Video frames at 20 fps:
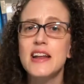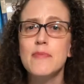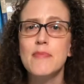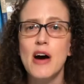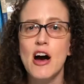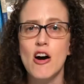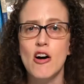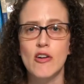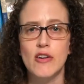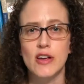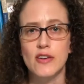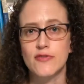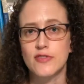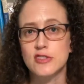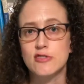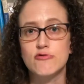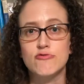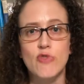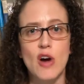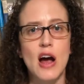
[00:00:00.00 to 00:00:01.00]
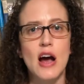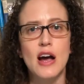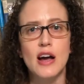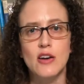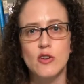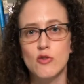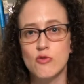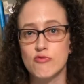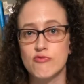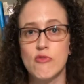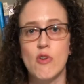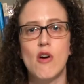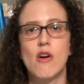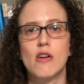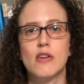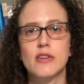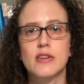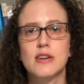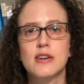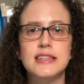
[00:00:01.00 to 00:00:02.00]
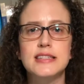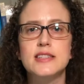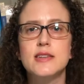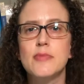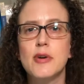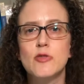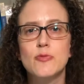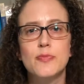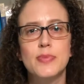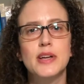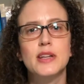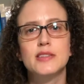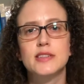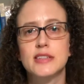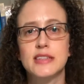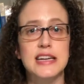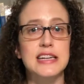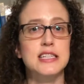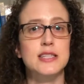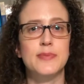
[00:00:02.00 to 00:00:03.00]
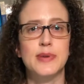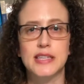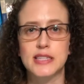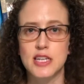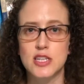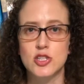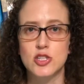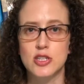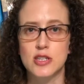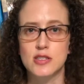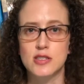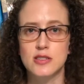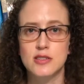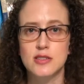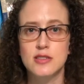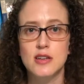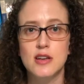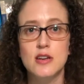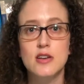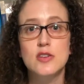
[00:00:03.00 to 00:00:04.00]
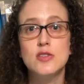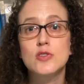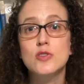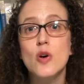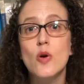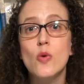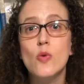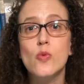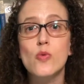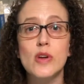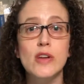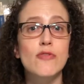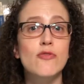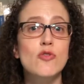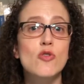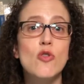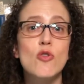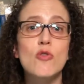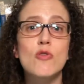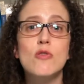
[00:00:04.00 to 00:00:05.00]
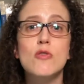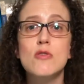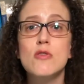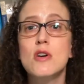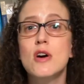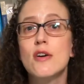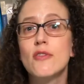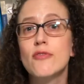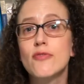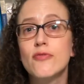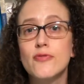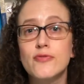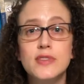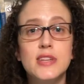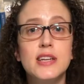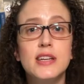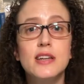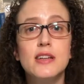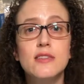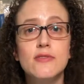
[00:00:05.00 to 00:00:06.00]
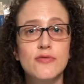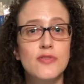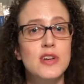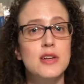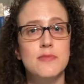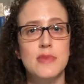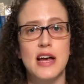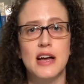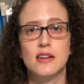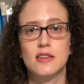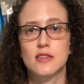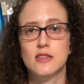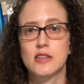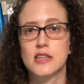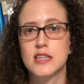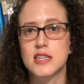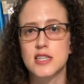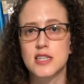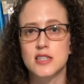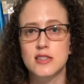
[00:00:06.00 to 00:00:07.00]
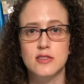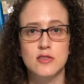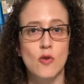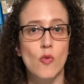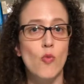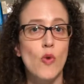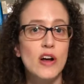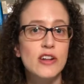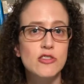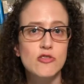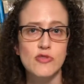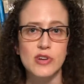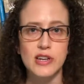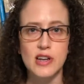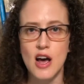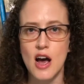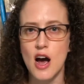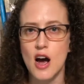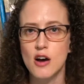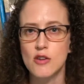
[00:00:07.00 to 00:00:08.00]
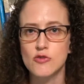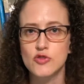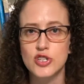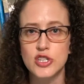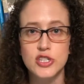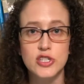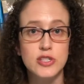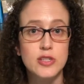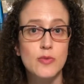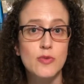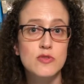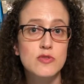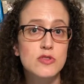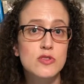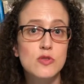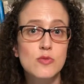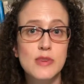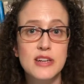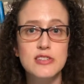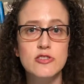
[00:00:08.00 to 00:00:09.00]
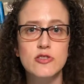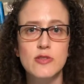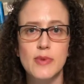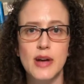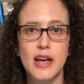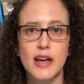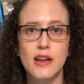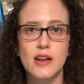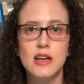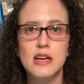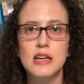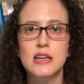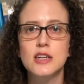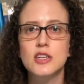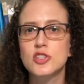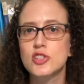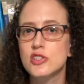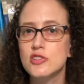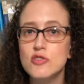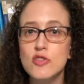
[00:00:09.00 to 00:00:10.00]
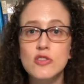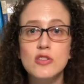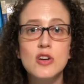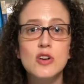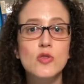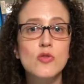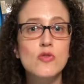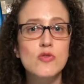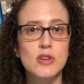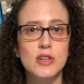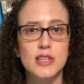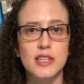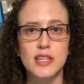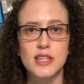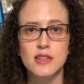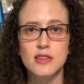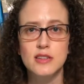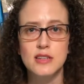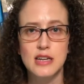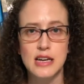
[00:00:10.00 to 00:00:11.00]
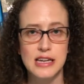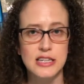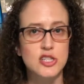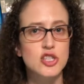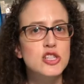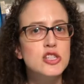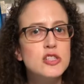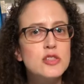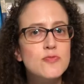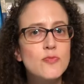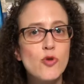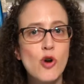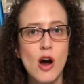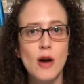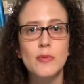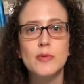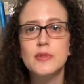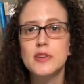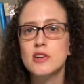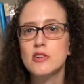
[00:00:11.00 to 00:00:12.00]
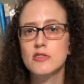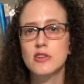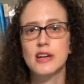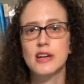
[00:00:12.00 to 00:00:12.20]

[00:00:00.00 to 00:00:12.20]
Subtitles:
about if it's right or wrong. It's about building expectations. So if your teen female is wondering how she's supposed to masturbate, she's gonna Google it. She's probably gonna